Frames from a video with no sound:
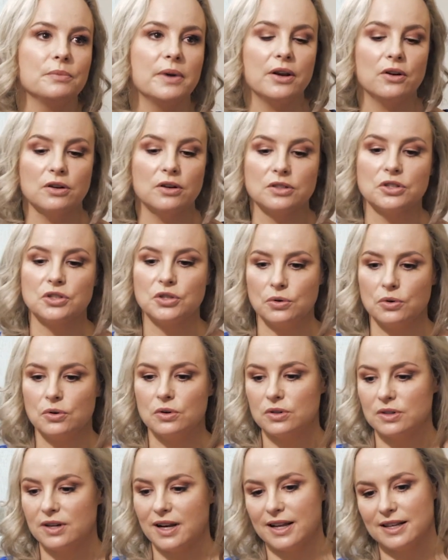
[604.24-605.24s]
We're not
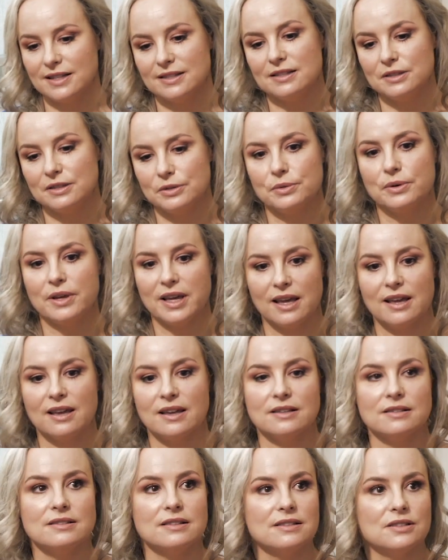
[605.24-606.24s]
taught as little
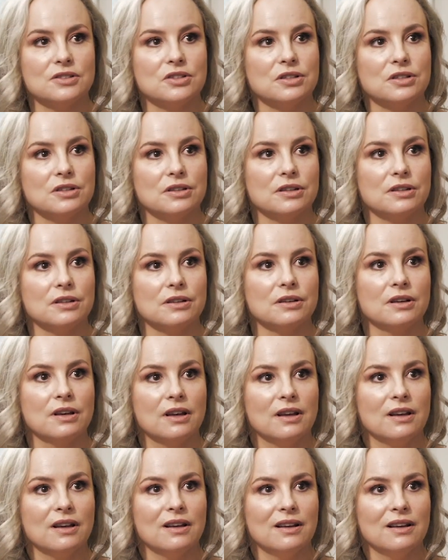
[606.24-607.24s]
kids to
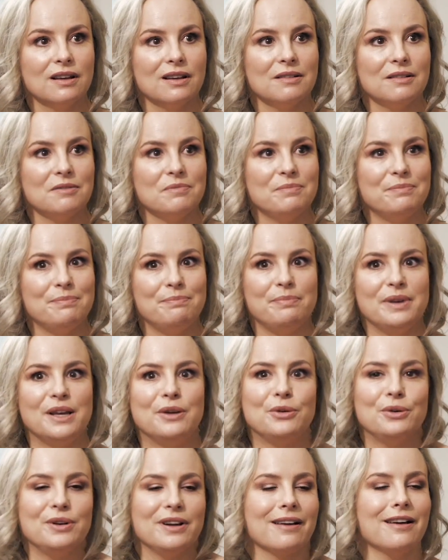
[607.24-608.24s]
be
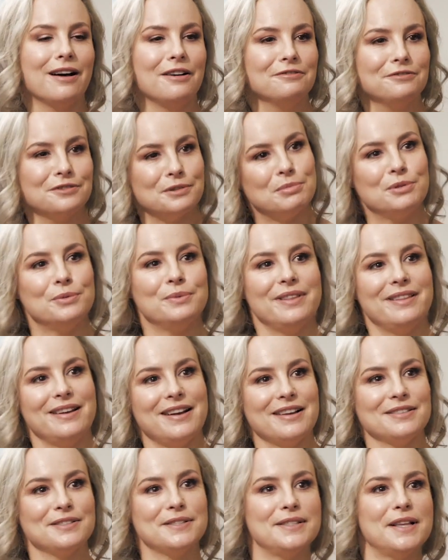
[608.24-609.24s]
good and comfortable within
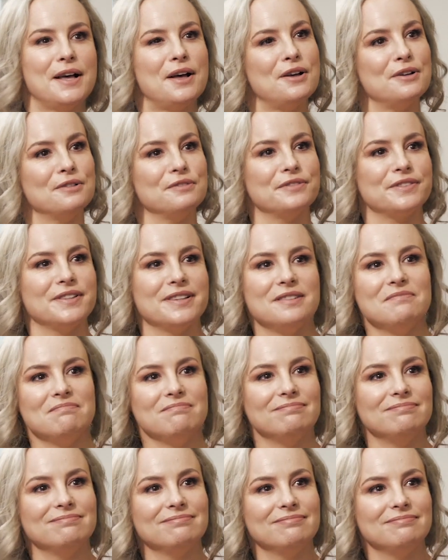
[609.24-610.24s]
ourselves
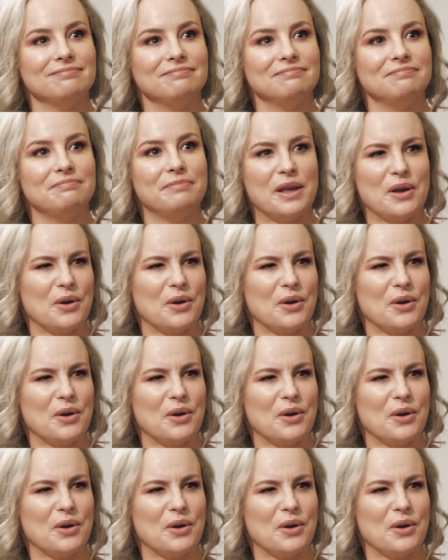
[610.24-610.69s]
and be